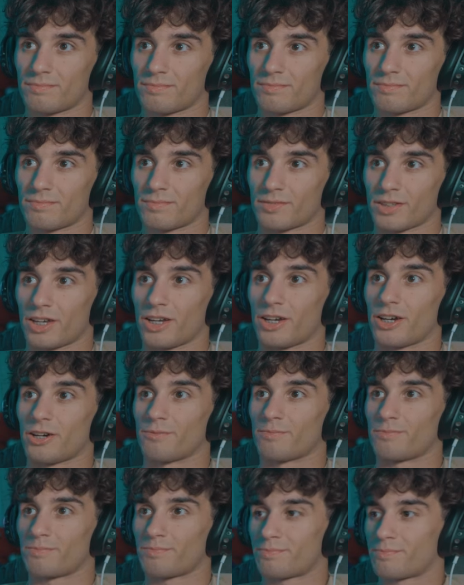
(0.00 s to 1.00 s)
Oh.
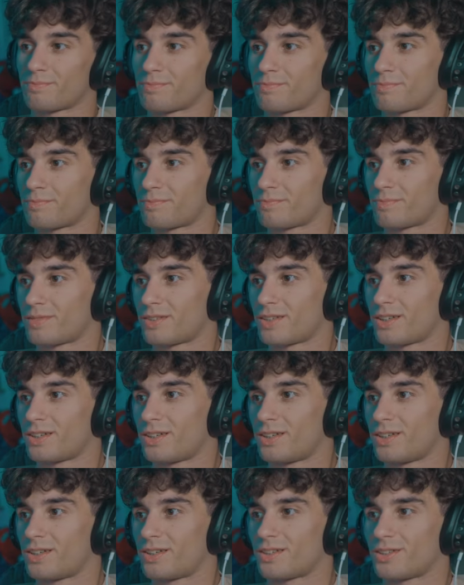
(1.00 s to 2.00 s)

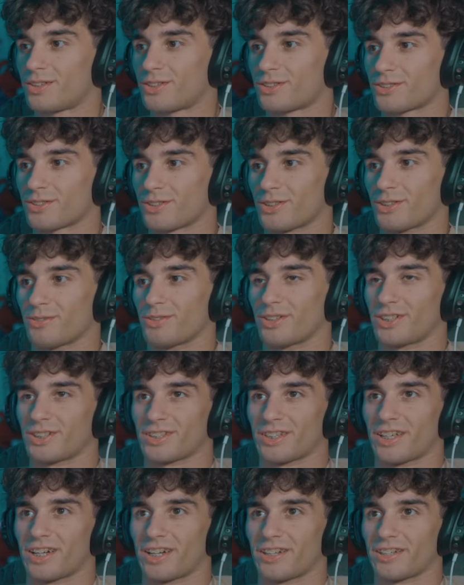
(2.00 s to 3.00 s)
So that was
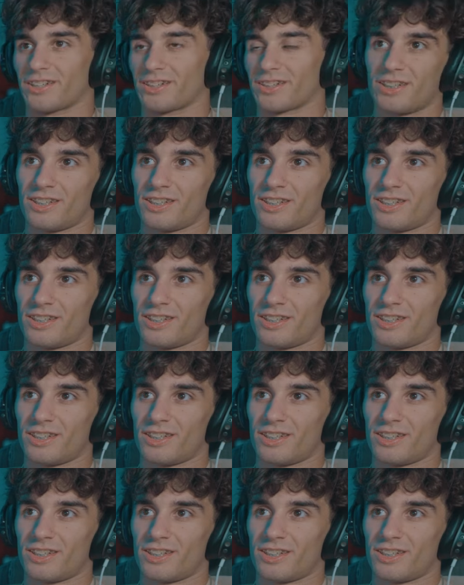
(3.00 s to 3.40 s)
that. Okay.